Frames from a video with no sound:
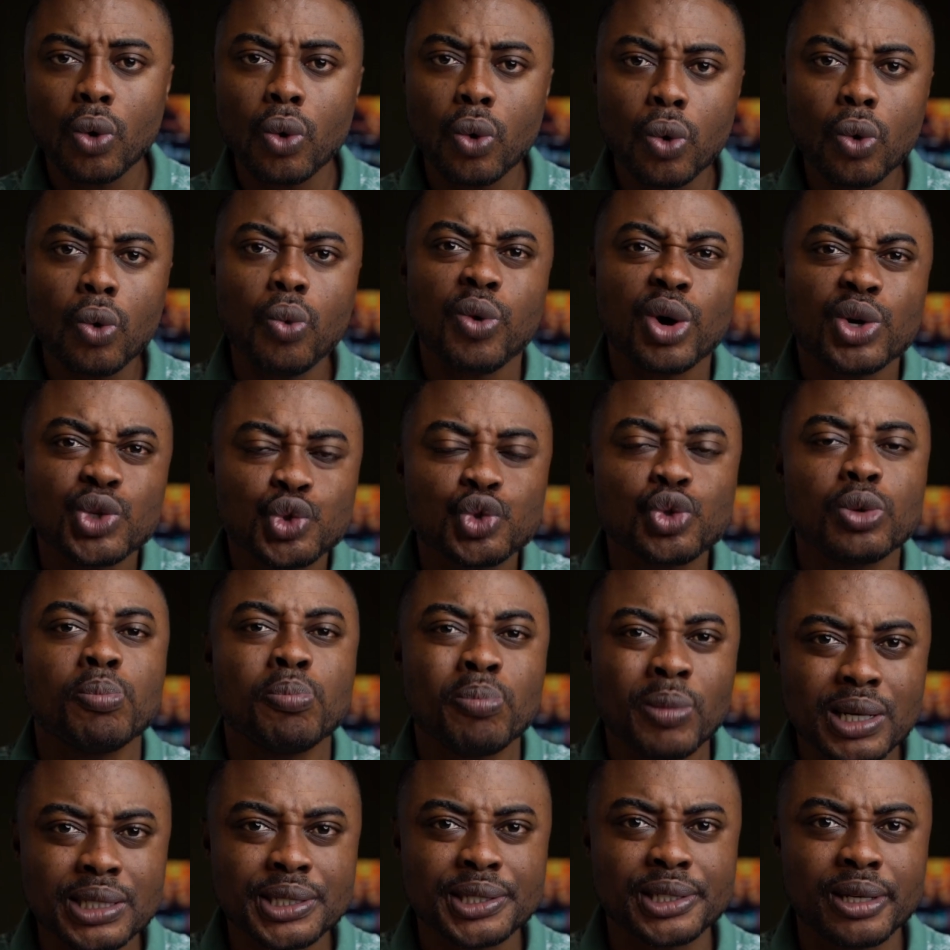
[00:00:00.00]
who want to
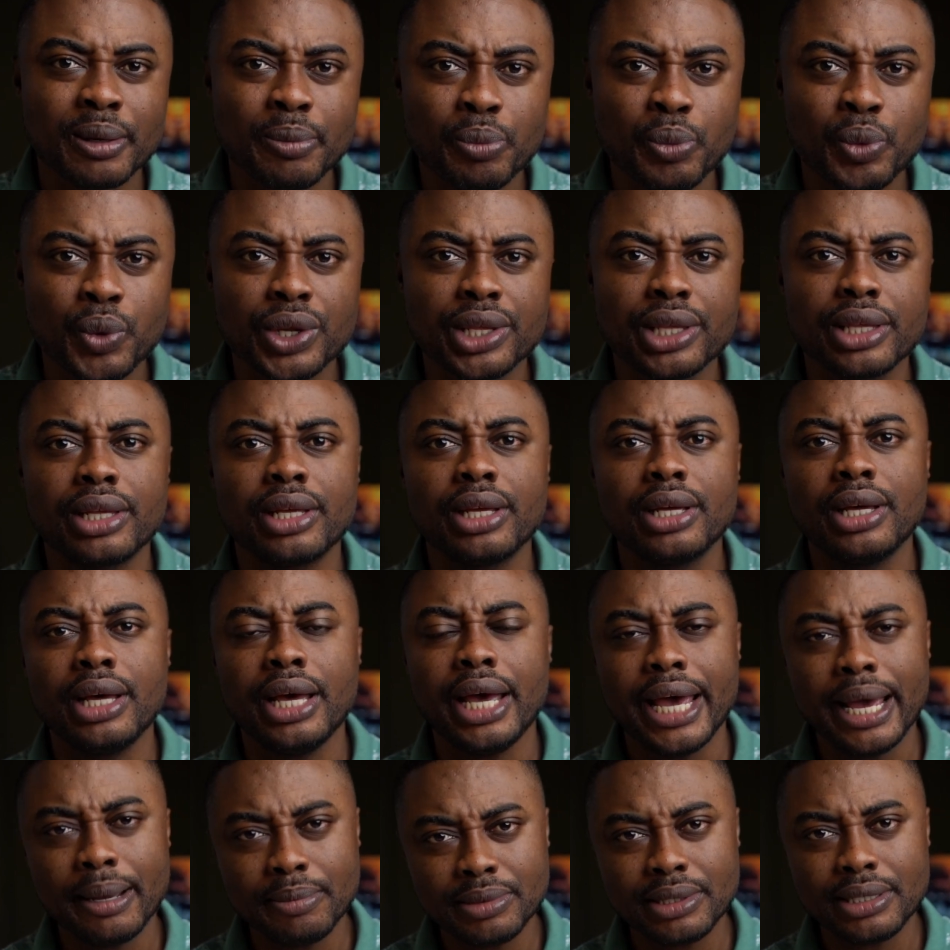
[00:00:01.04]
match up with
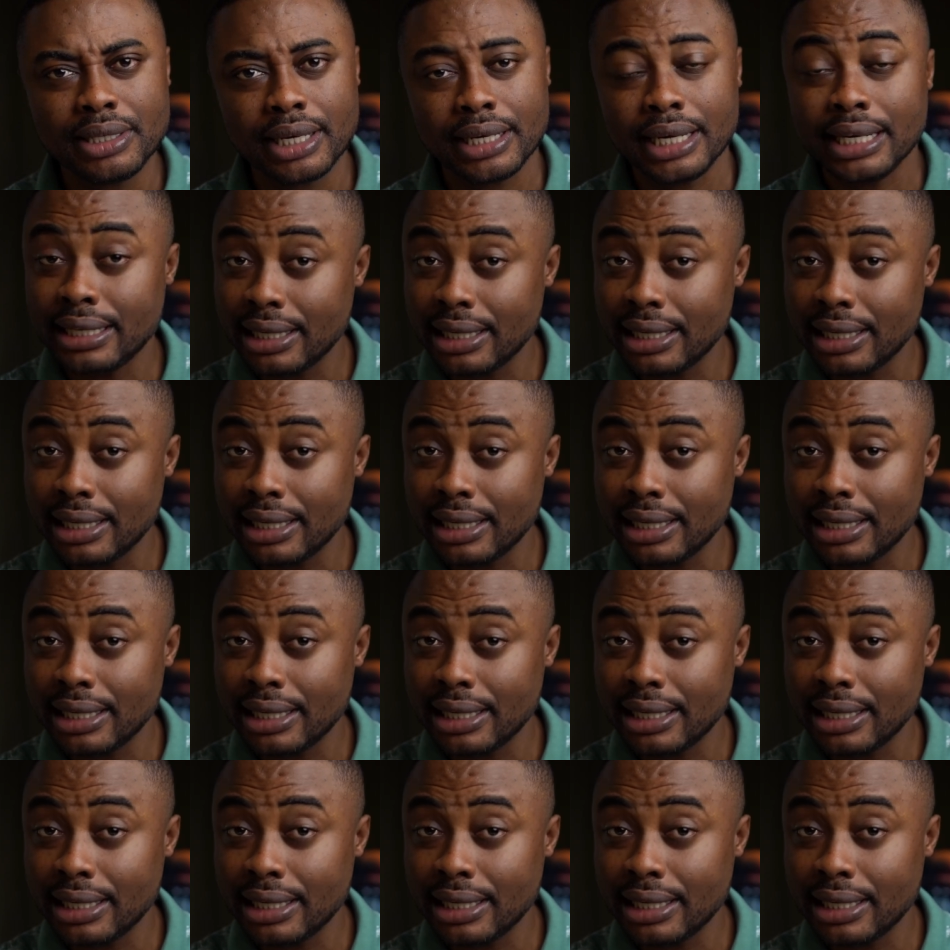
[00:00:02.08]
MTN?